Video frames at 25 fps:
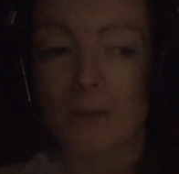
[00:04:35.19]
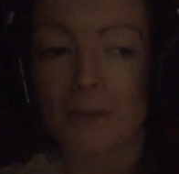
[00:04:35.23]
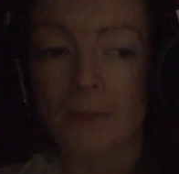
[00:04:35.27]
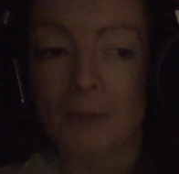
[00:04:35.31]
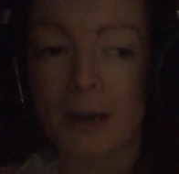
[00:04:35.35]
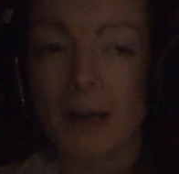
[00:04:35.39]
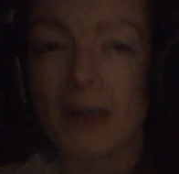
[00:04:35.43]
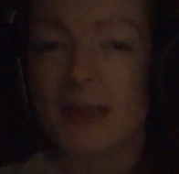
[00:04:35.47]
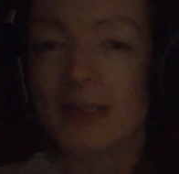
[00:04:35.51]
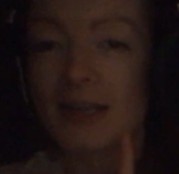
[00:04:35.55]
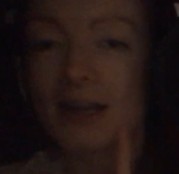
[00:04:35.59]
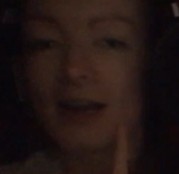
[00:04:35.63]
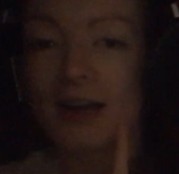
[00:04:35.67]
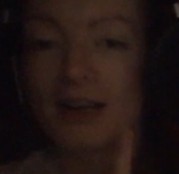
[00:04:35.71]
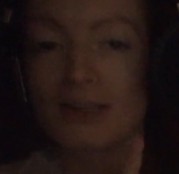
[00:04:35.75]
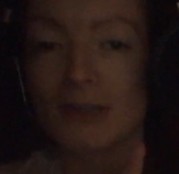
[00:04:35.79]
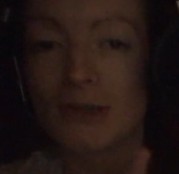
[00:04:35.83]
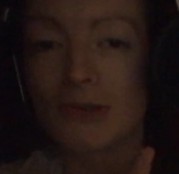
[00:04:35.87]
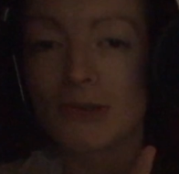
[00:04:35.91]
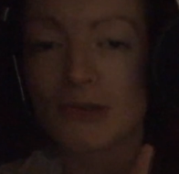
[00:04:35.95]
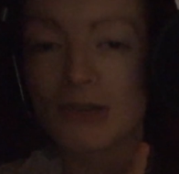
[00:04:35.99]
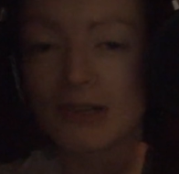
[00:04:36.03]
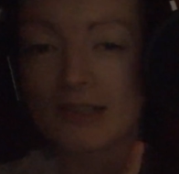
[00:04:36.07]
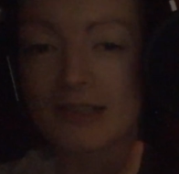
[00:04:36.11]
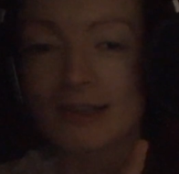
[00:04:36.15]
But I don't
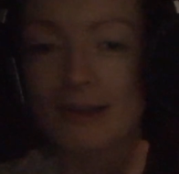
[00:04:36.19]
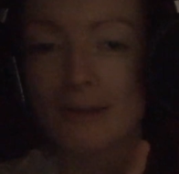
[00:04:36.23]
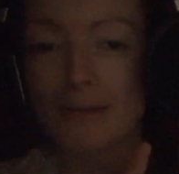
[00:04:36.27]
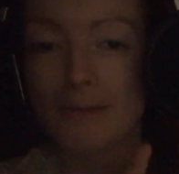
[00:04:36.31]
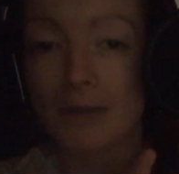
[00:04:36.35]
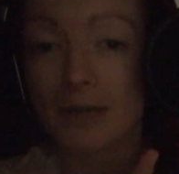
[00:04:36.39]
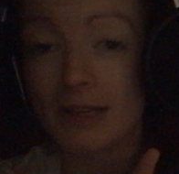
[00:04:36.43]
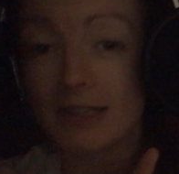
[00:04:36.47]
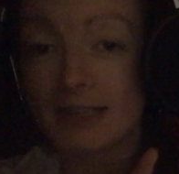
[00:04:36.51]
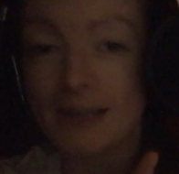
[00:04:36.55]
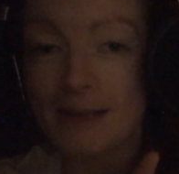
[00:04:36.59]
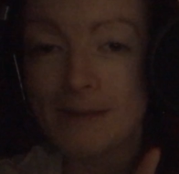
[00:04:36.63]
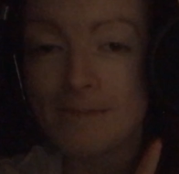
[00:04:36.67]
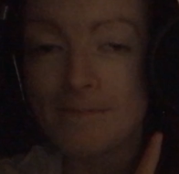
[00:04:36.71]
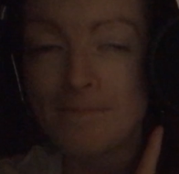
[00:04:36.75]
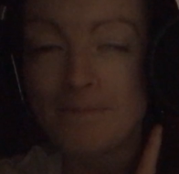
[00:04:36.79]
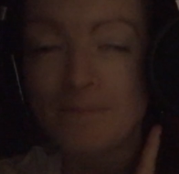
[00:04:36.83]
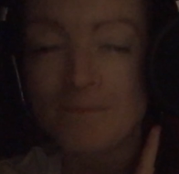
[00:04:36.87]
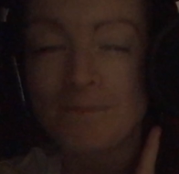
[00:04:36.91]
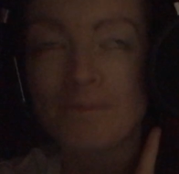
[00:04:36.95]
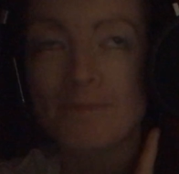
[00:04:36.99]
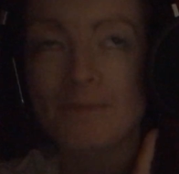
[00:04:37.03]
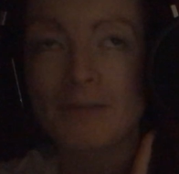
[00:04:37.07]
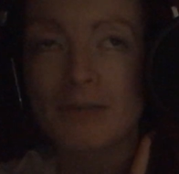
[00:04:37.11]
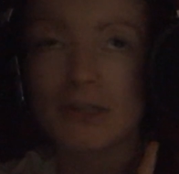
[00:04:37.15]
trust our butter
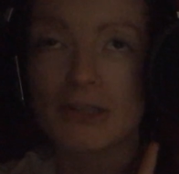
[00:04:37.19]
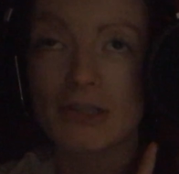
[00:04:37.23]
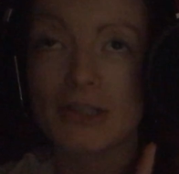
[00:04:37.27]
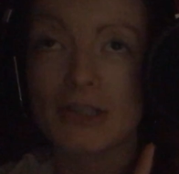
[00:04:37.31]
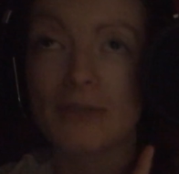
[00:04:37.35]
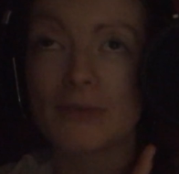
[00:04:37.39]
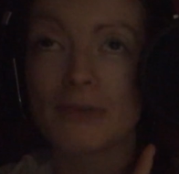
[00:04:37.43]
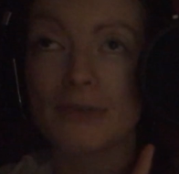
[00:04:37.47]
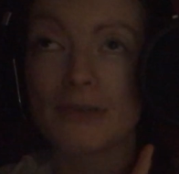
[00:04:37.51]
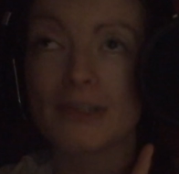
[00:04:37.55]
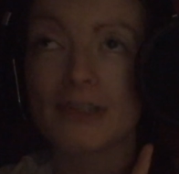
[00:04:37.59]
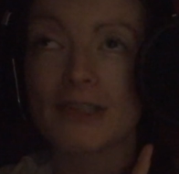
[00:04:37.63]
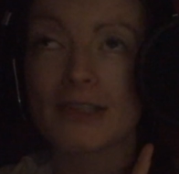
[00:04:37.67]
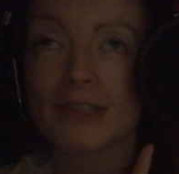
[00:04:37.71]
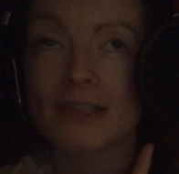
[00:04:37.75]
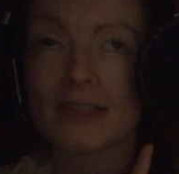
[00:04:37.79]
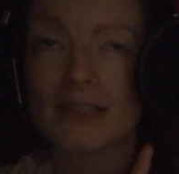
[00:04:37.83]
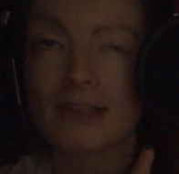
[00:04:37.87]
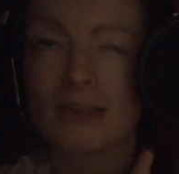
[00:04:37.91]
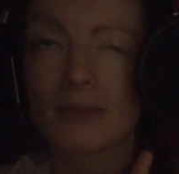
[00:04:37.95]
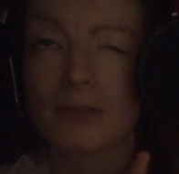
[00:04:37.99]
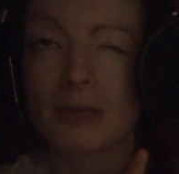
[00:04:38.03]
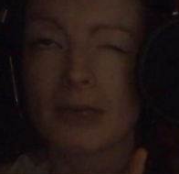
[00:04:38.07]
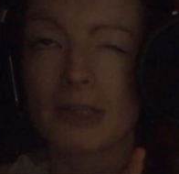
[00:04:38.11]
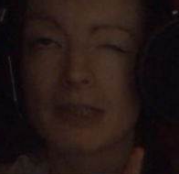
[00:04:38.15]
because it was
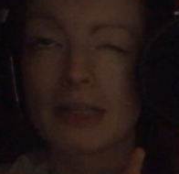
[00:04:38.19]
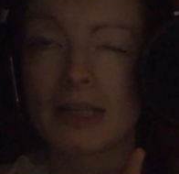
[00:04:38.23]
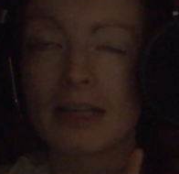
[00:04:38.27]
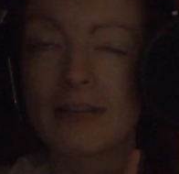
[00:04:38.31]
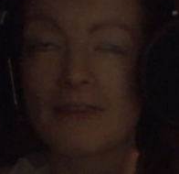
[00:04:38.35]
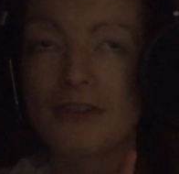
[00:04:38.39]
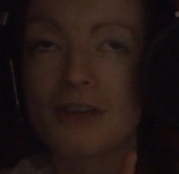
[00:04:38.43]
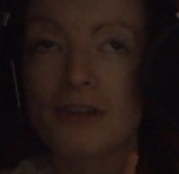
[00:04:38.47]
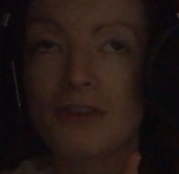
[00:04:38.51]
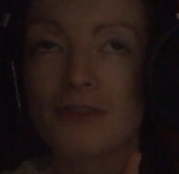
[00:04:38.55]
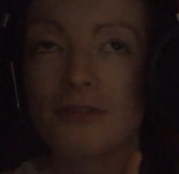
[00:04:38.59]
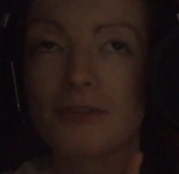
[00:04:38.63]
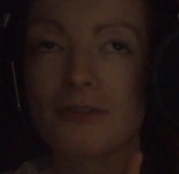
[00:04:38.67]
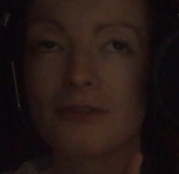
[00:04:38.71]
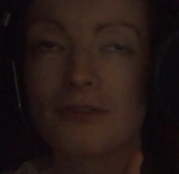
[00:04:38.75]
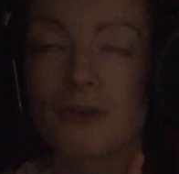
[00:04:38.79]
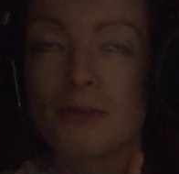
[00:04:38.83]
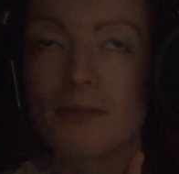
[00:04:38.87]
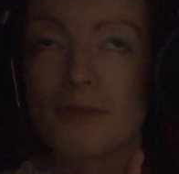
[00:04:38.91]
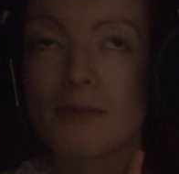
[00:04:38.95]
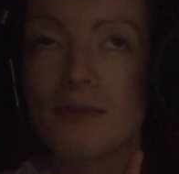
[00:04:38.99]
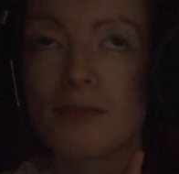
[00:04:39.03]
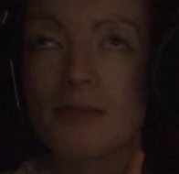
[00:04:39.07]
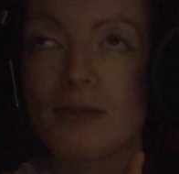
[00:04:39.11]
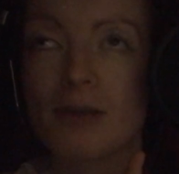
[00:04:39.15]
still butter left over
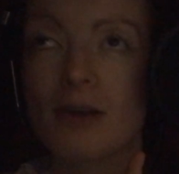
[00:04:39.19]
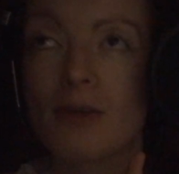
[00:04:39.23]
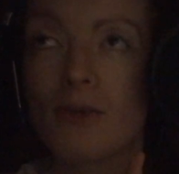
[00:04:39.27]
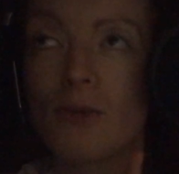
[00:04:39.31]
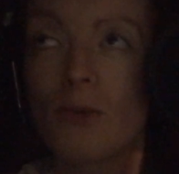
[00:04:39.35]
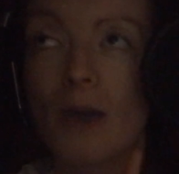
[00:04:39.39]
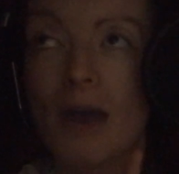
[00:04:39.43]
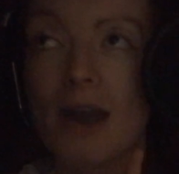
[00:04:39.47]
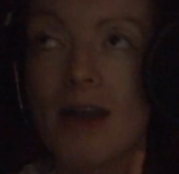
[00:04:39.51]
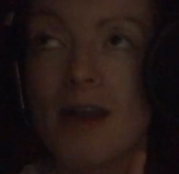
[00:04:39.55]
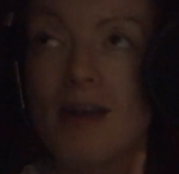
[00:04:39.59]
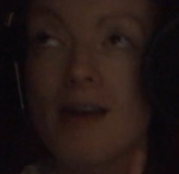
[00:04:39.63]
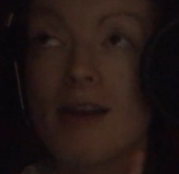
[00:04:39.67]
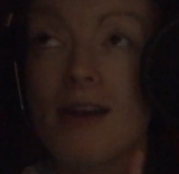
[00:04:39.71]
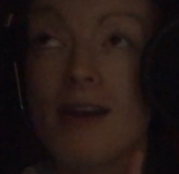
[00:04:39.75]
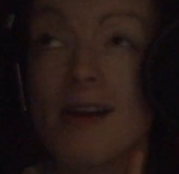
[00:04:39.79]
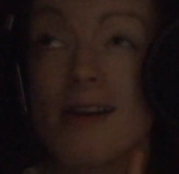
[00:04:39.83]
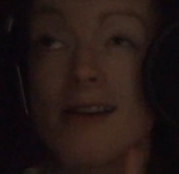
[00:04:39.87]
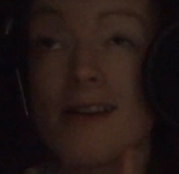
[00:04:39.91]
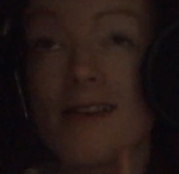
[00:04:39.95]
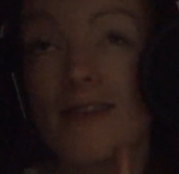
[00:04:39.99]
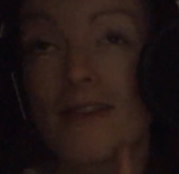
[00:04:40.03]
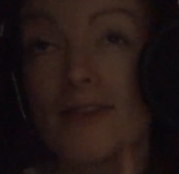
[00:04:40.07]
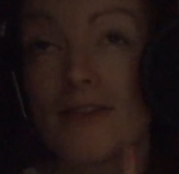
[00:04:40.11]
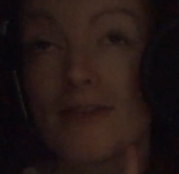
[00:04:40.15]
from when
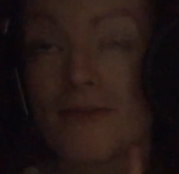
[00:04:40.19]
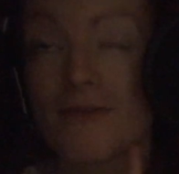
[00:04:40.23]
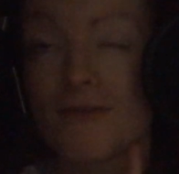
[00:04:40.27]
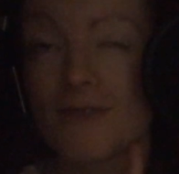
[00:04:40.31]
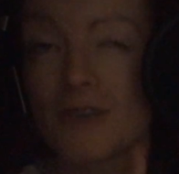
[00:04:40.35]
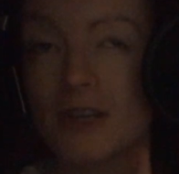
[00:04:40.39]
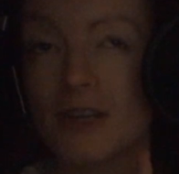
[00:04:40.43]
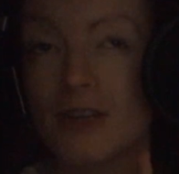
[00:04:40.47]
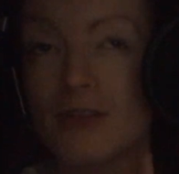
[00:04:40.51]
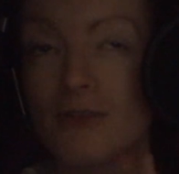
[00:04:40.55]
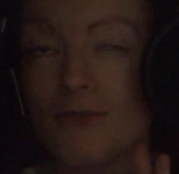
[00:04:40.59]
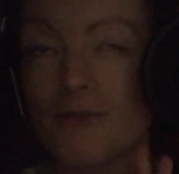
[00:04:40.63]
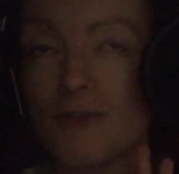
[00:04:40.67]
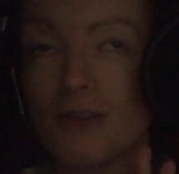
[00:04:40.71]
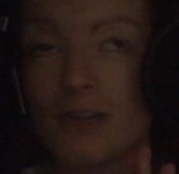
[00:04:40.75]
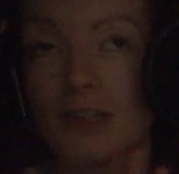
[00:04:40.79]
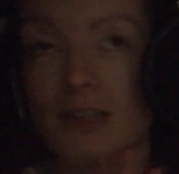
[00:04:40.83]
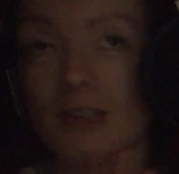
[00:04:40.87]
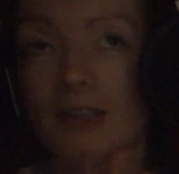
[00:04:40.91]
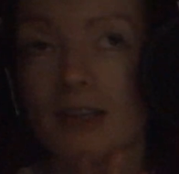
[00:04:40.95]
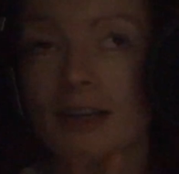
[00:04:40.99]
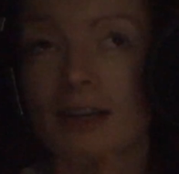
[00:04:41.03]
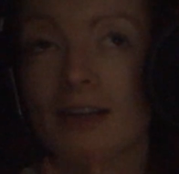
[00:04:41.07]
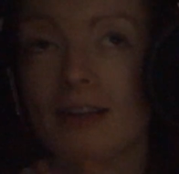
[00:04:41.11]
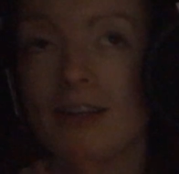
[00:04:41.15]
the fridge
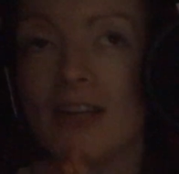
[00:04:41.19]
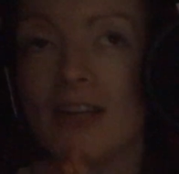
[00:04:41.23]
freezer